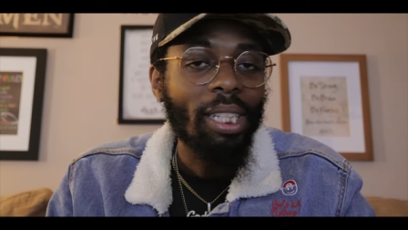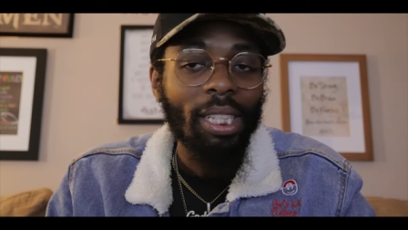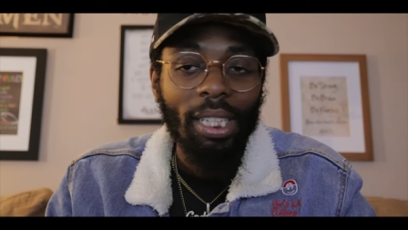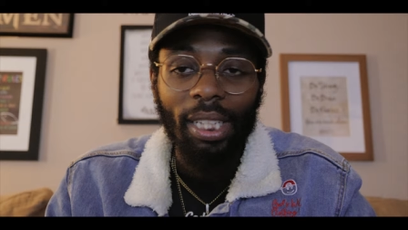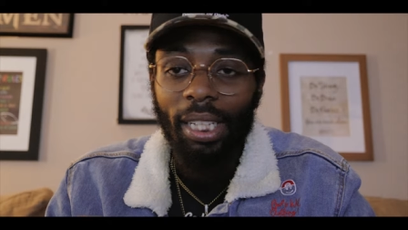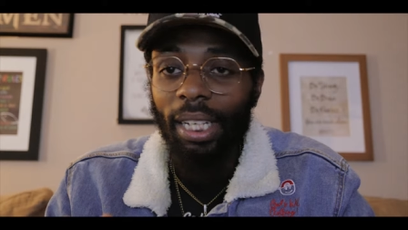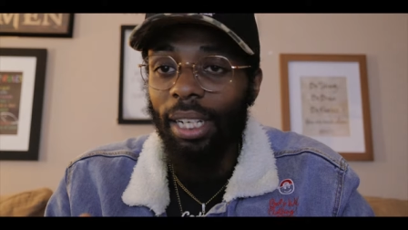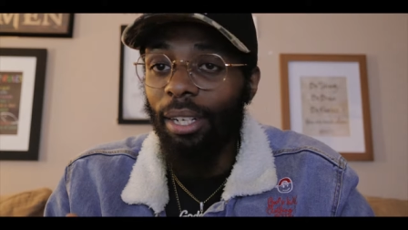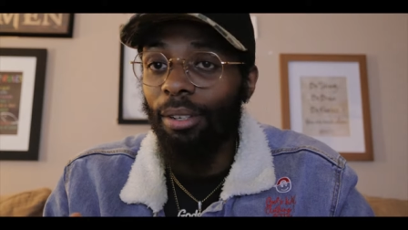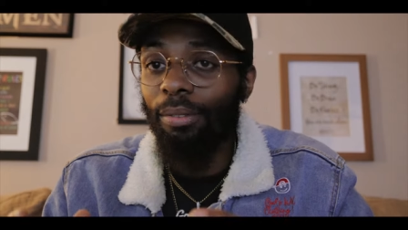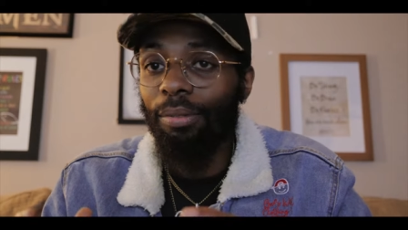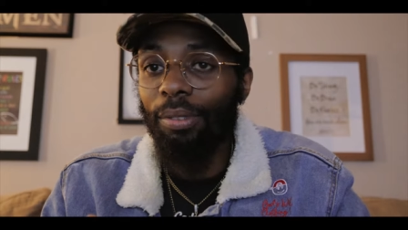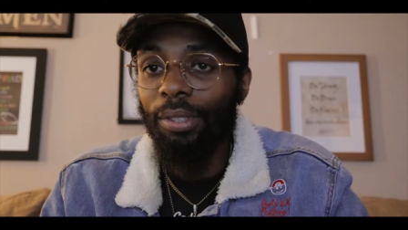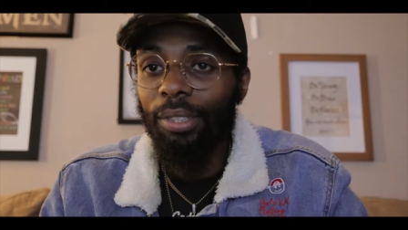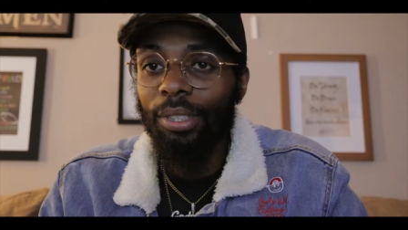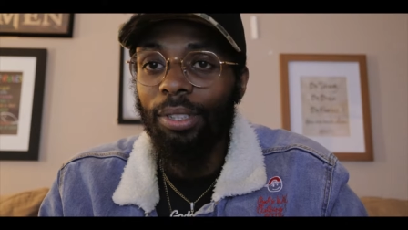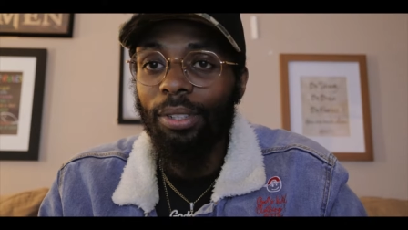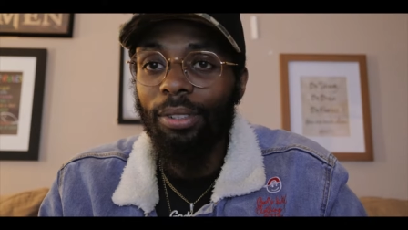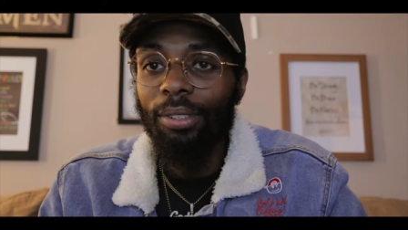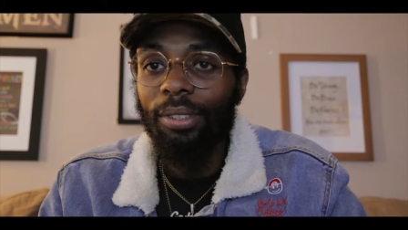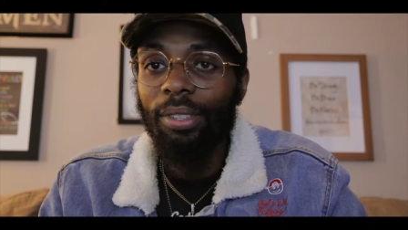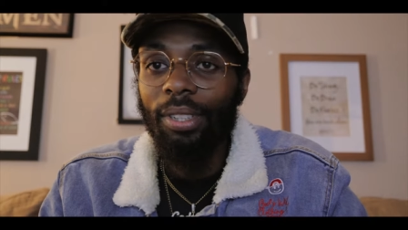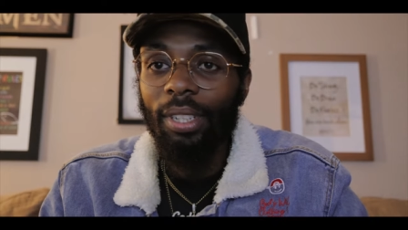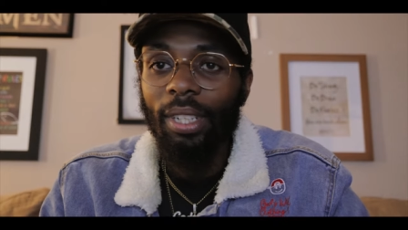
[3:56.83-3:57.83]
care for
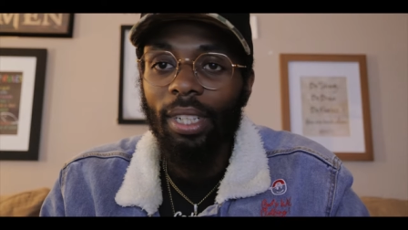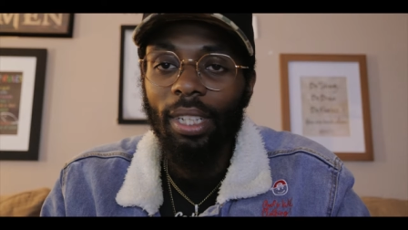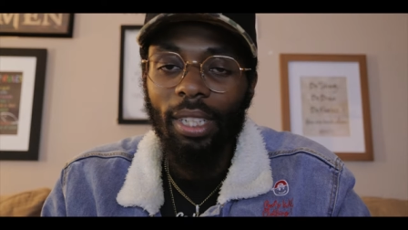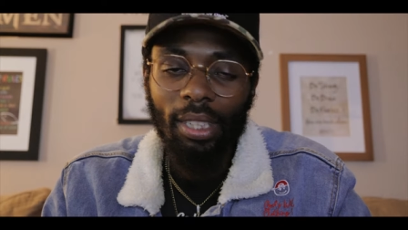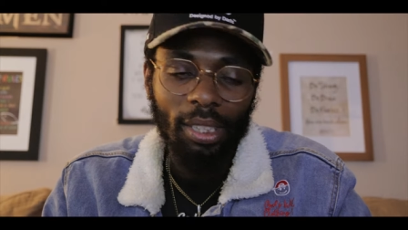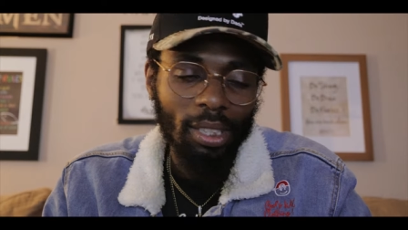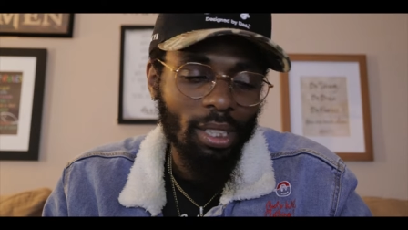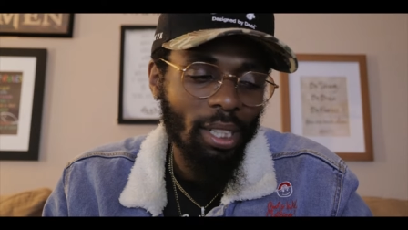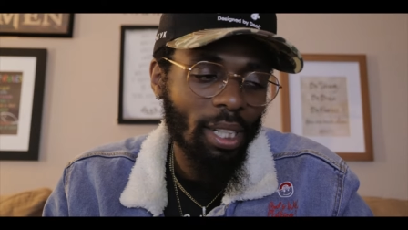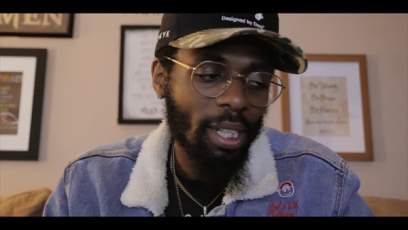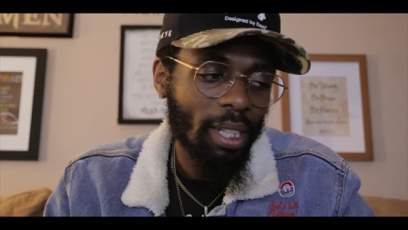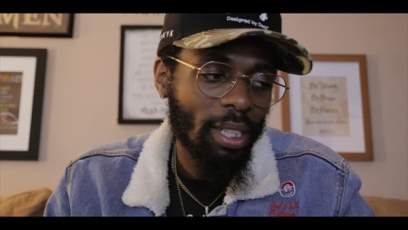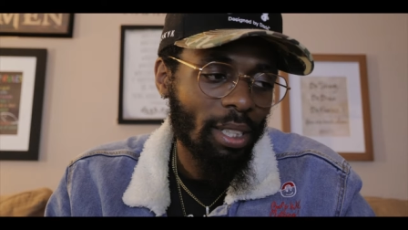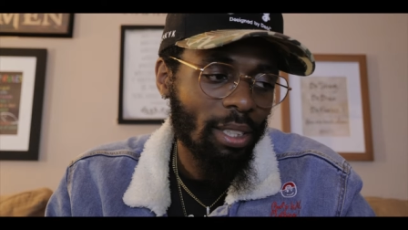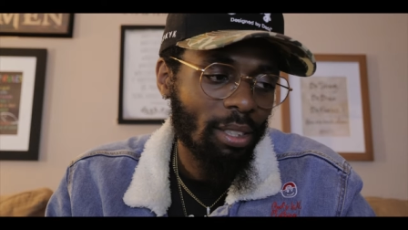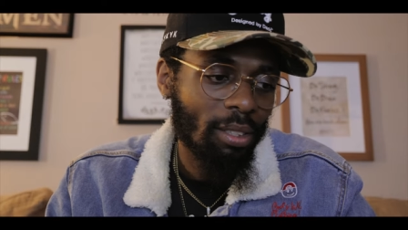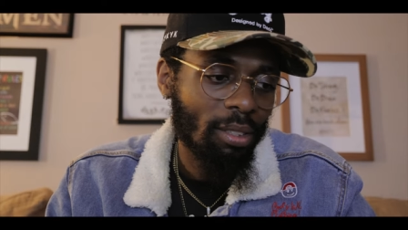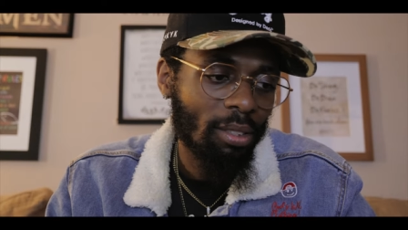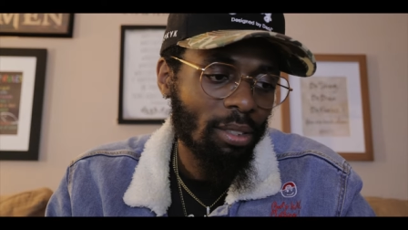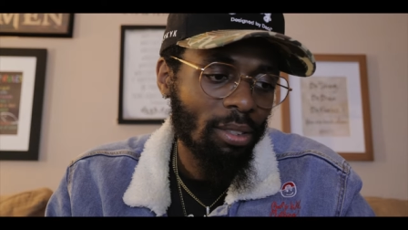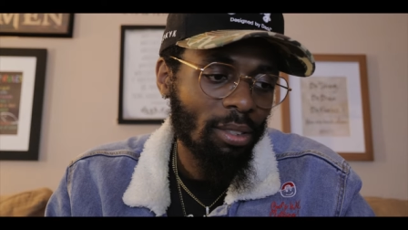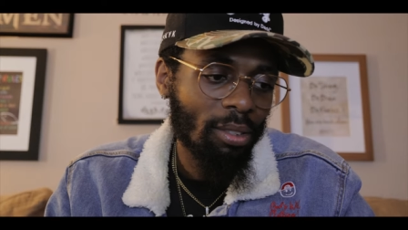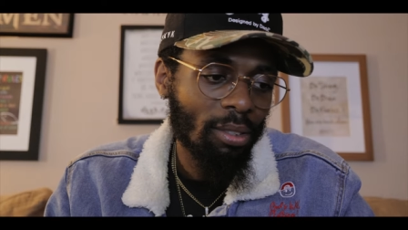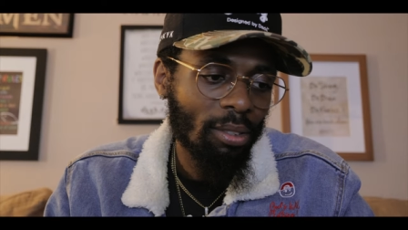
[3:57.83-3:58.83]
certain things that,
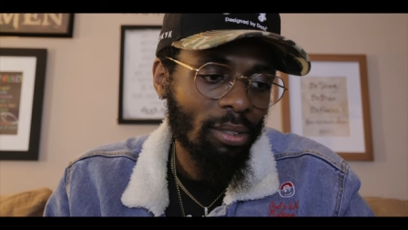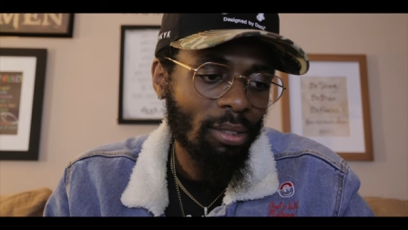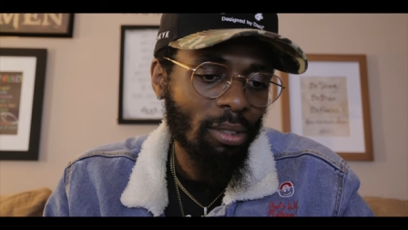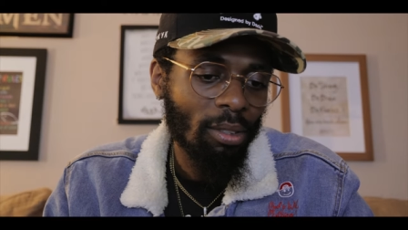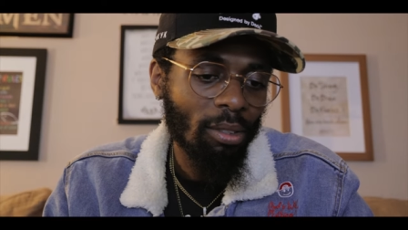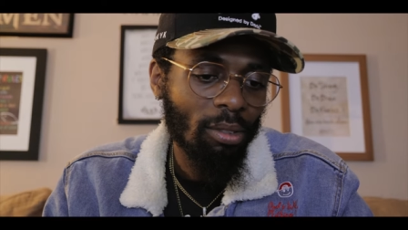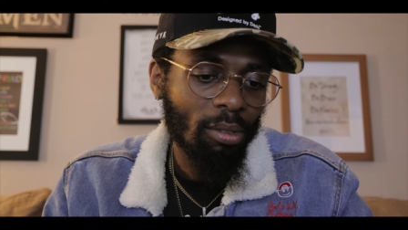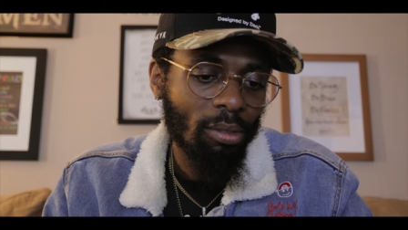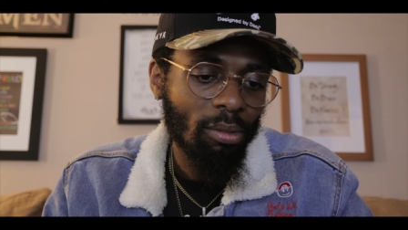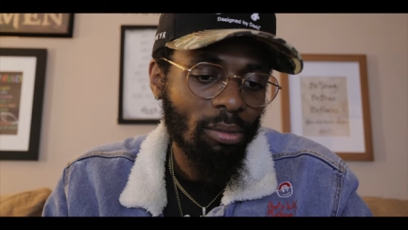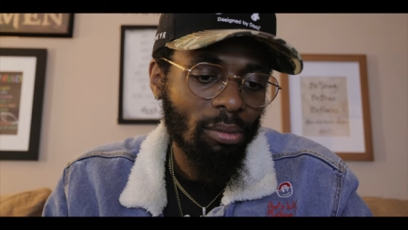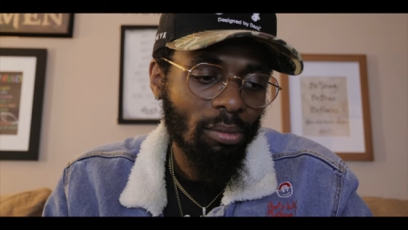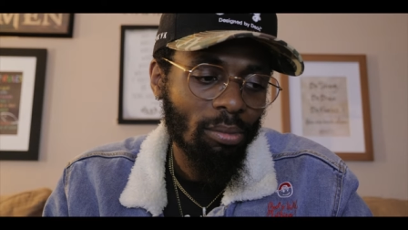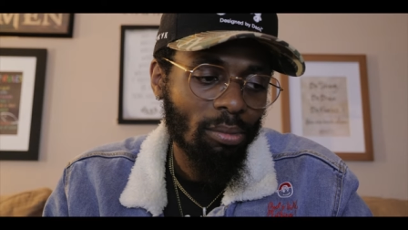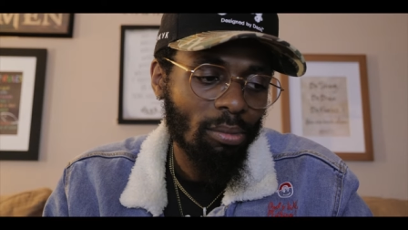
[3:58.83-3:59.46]
you know,